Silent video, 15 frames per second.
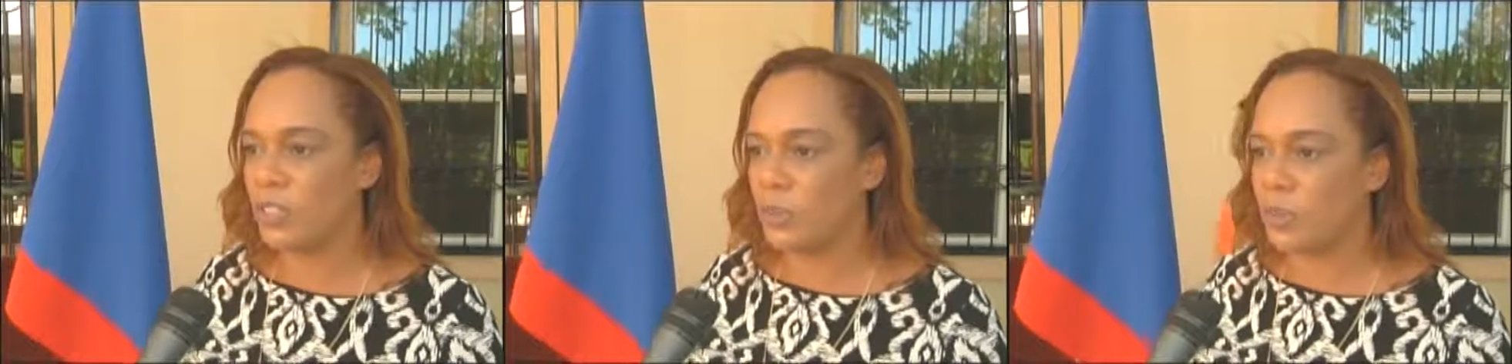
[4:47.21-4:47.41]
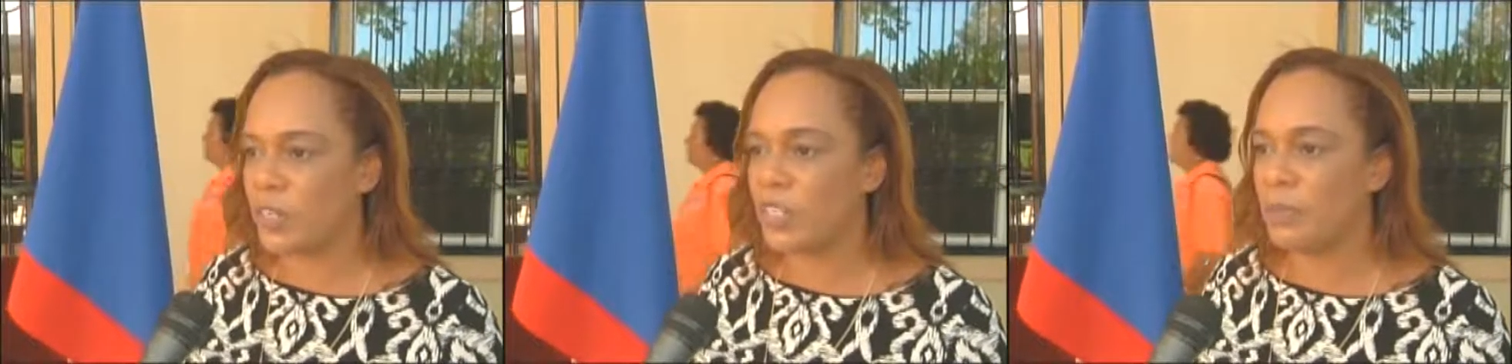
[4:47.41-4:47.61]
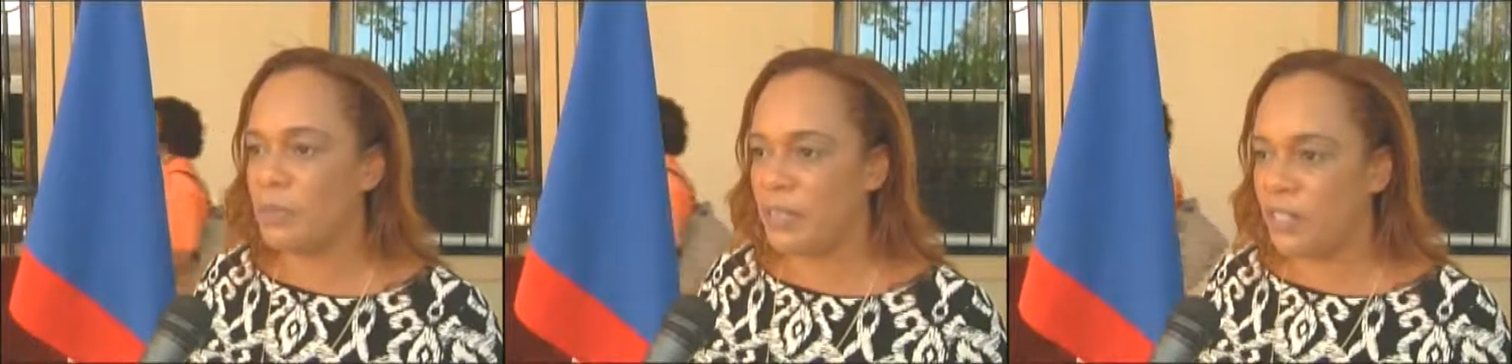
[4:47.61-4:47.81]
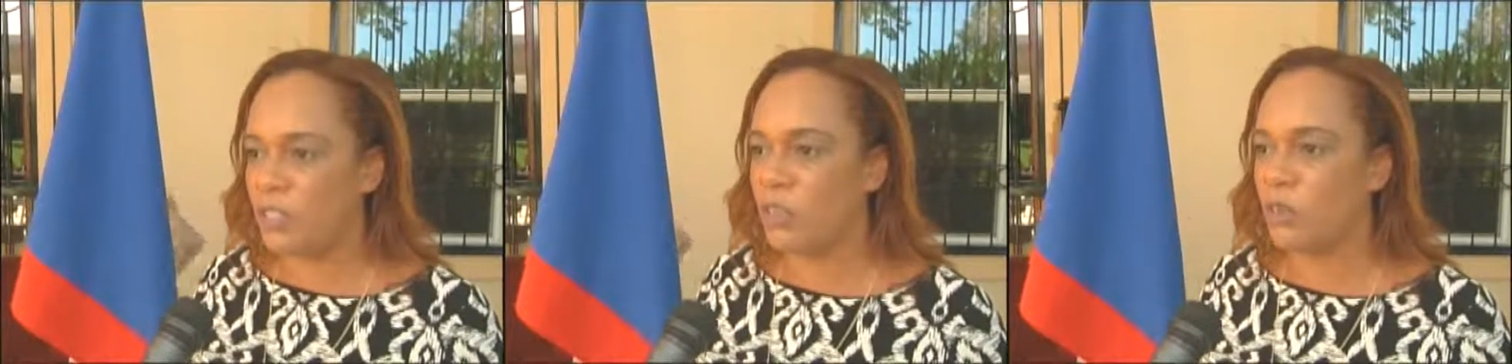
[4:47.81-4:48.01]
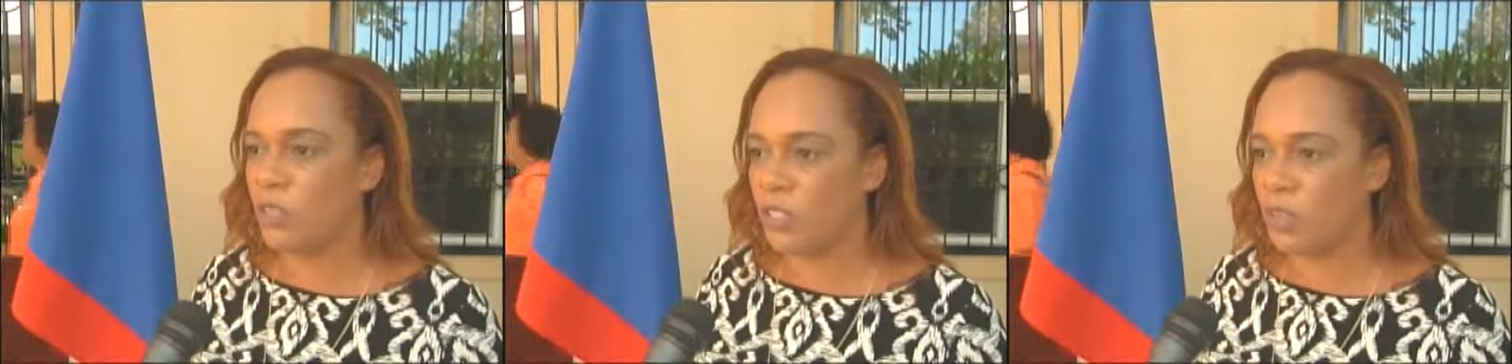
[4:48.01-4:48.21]
So we're going to be
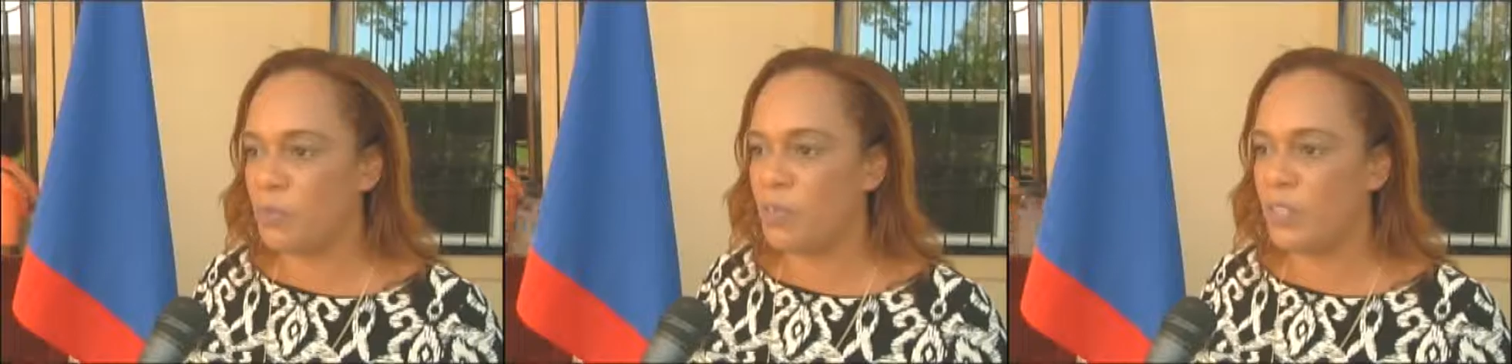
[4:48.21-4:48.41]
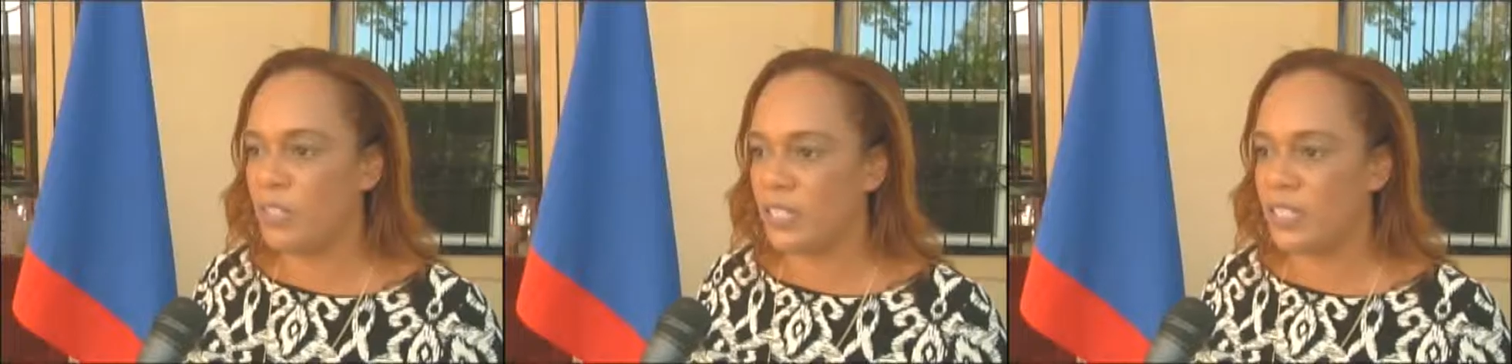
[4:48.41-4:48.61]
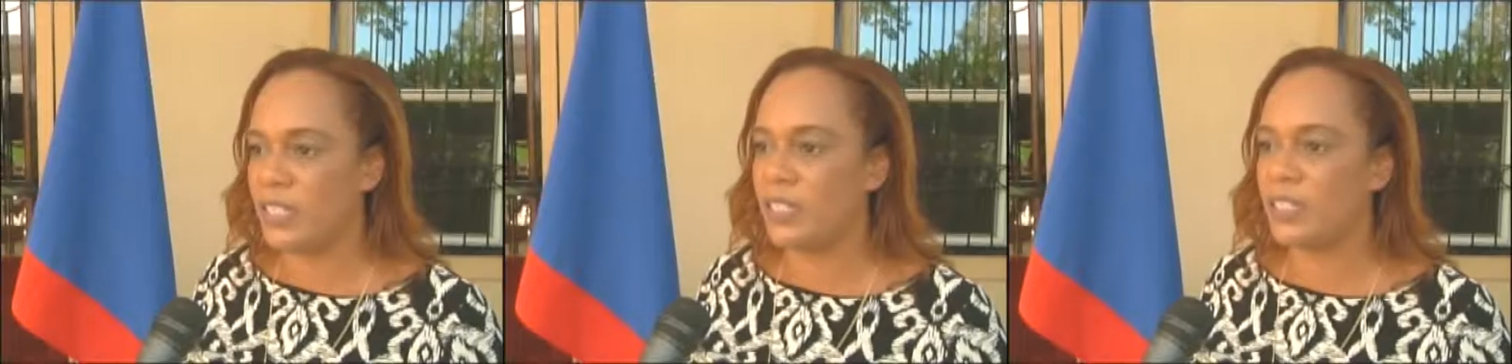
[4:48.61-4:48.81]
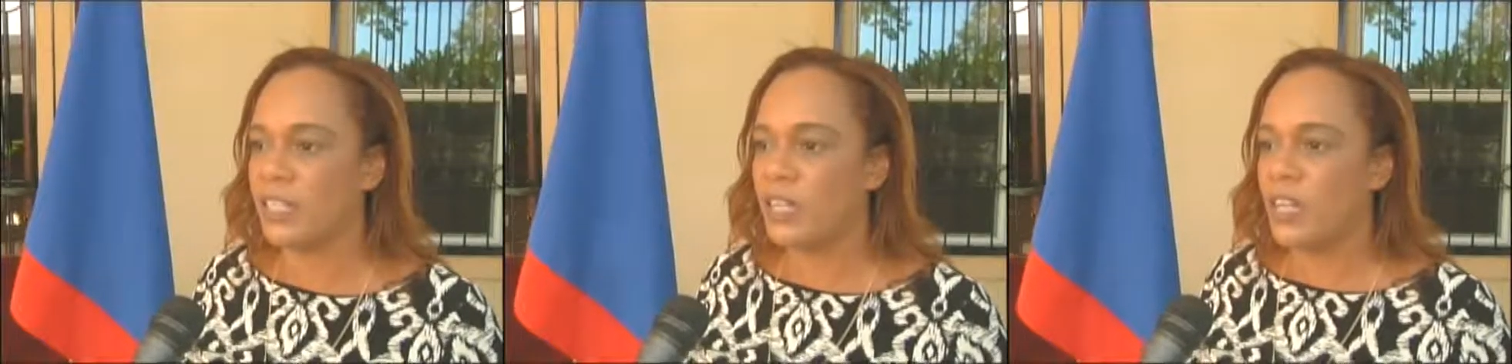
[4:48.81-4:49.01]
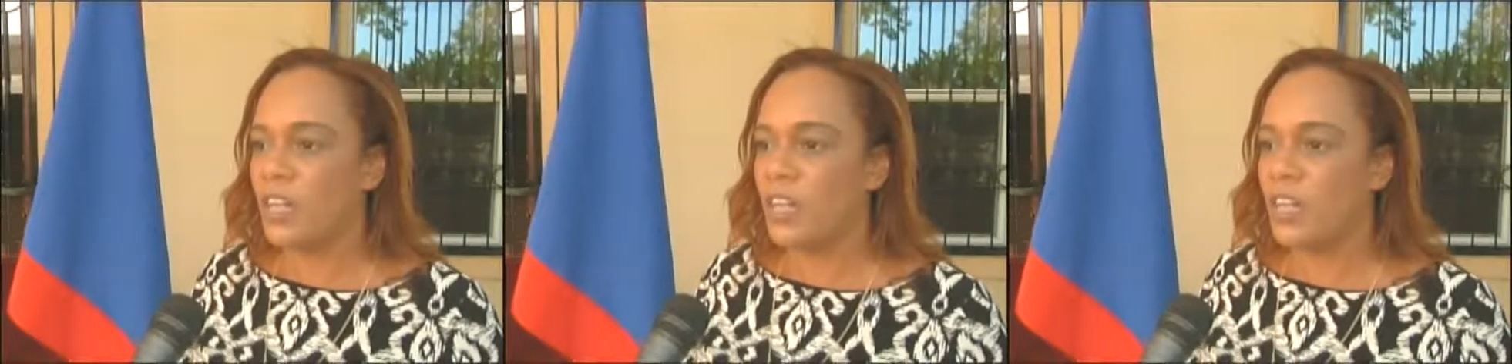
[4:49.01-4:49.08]
in those communities